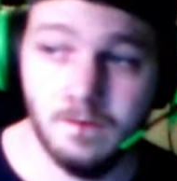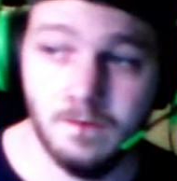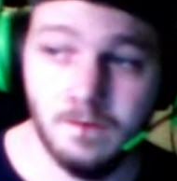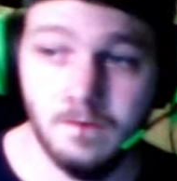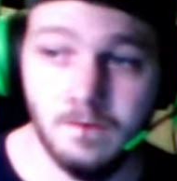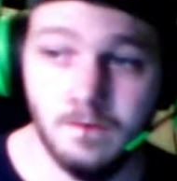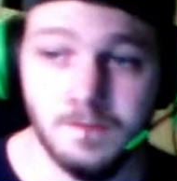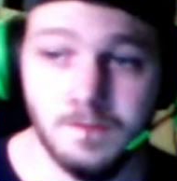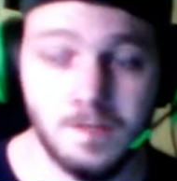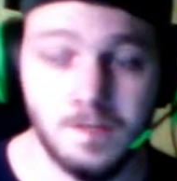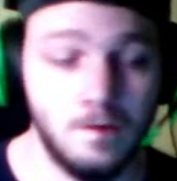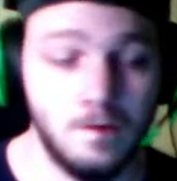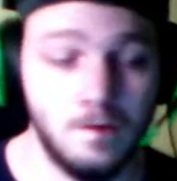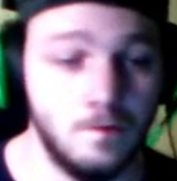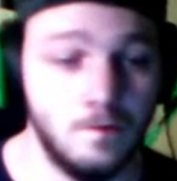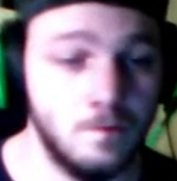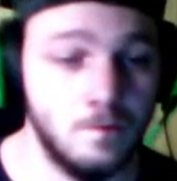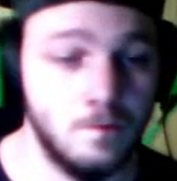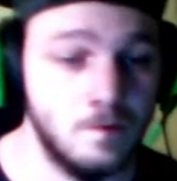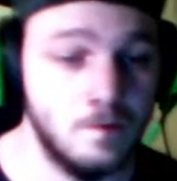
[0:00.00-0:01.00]

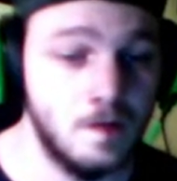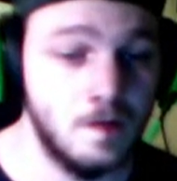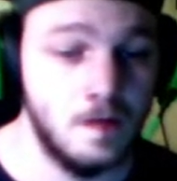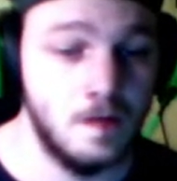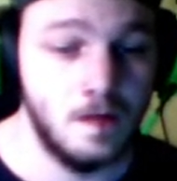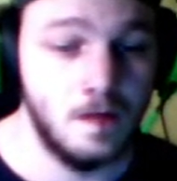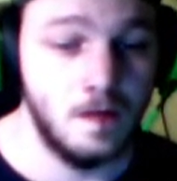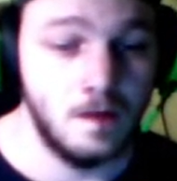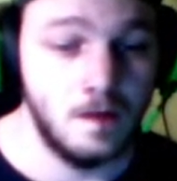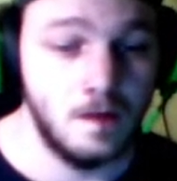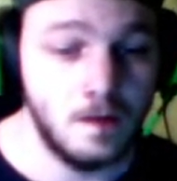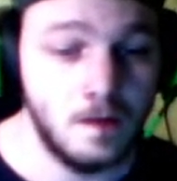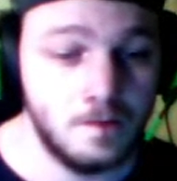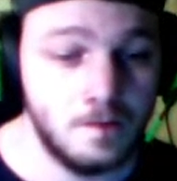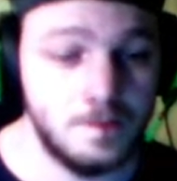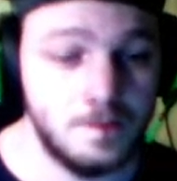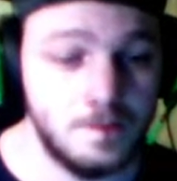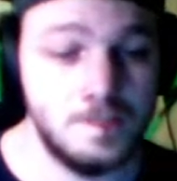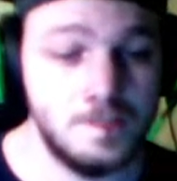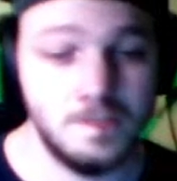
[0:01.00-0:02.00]
So
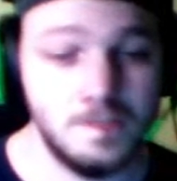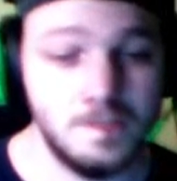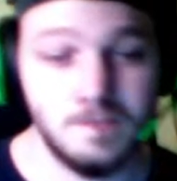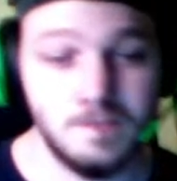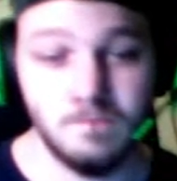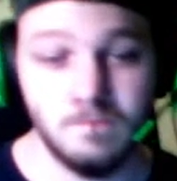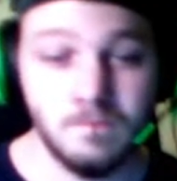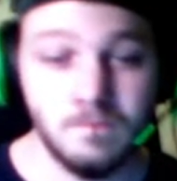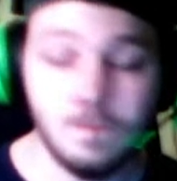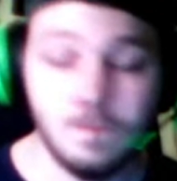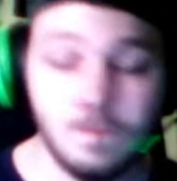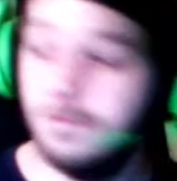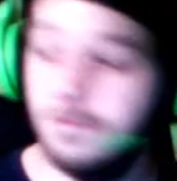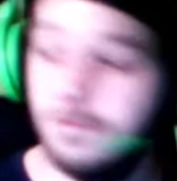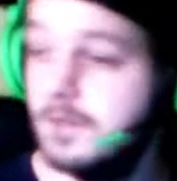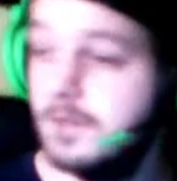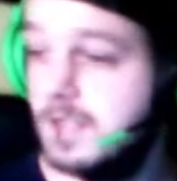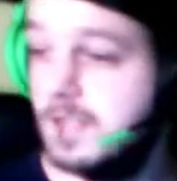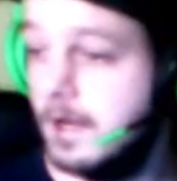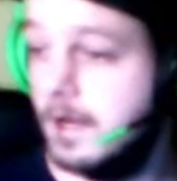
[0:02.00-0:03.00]
this is
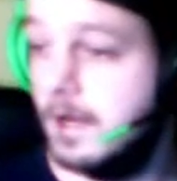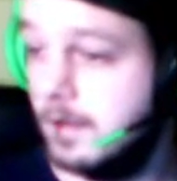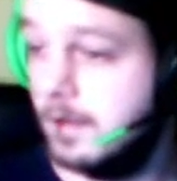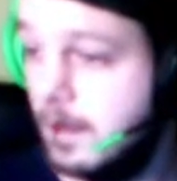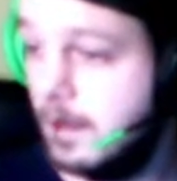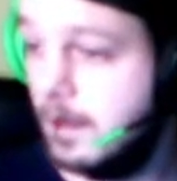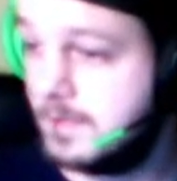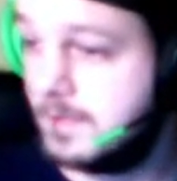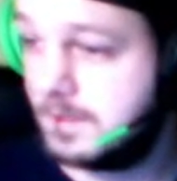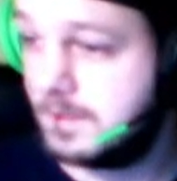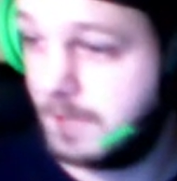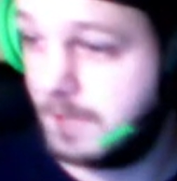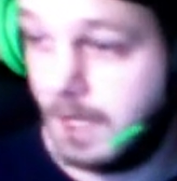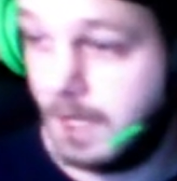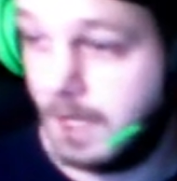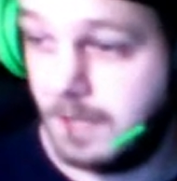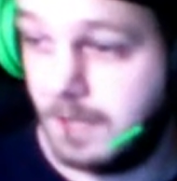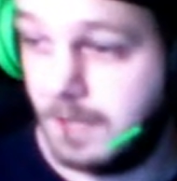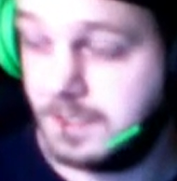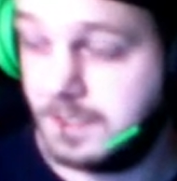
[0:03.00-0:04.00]
for Cyclops
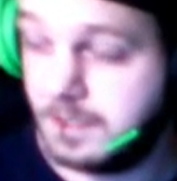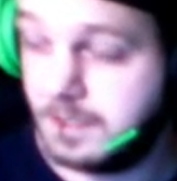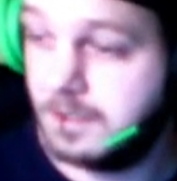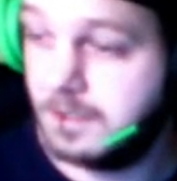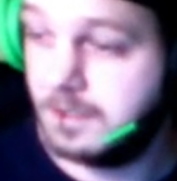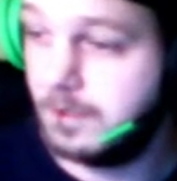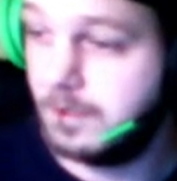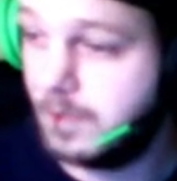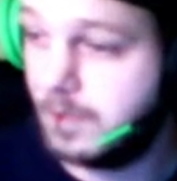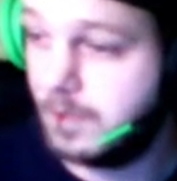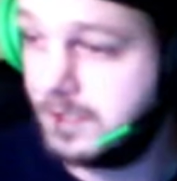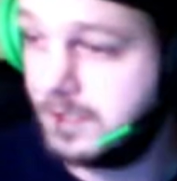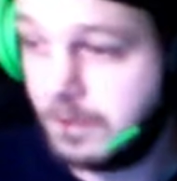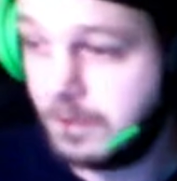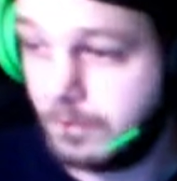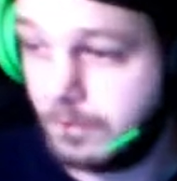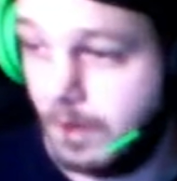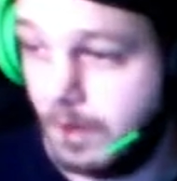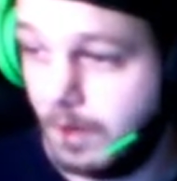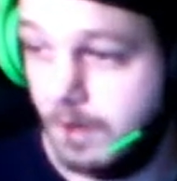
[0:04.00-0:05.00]
as the continuation
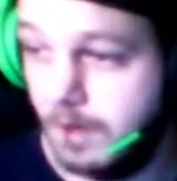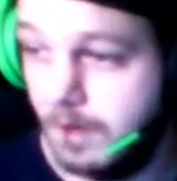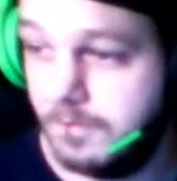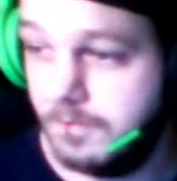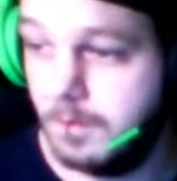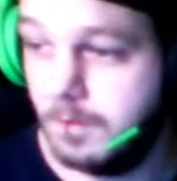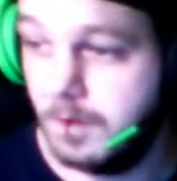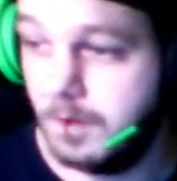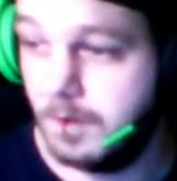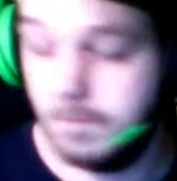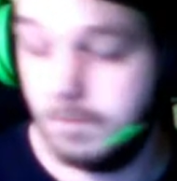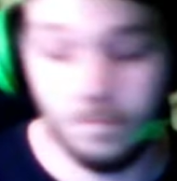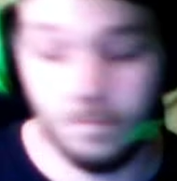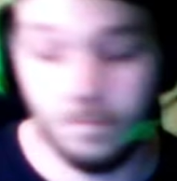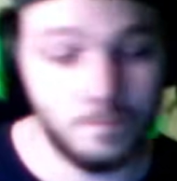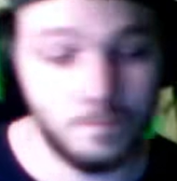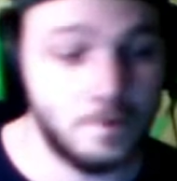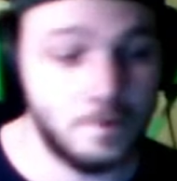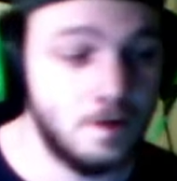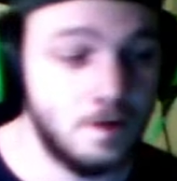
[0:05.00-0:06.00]
to from our
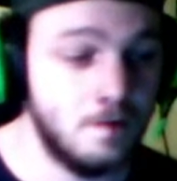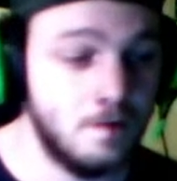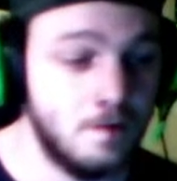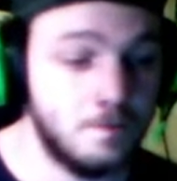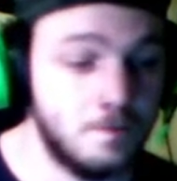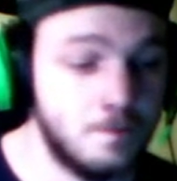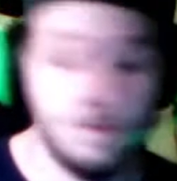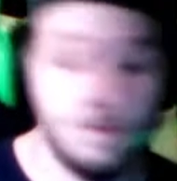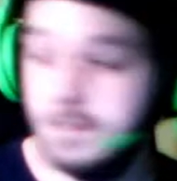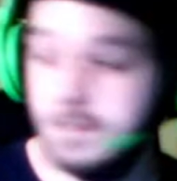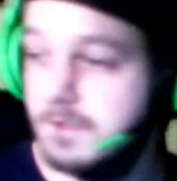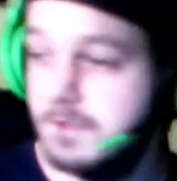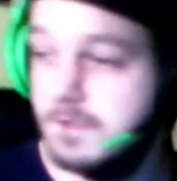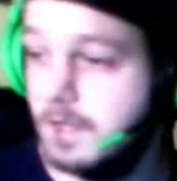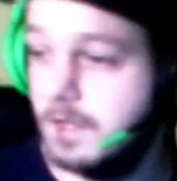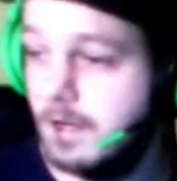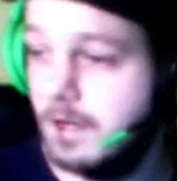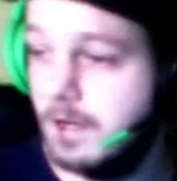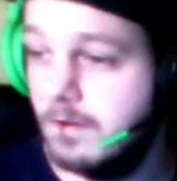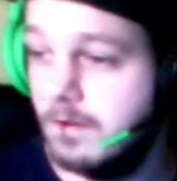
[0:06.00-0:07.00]
previous
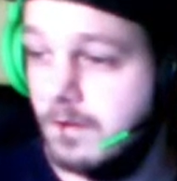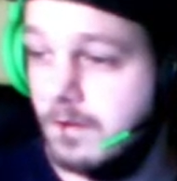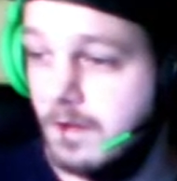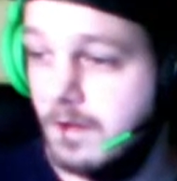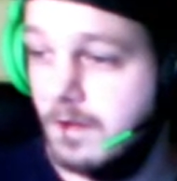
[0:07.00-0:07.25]
video.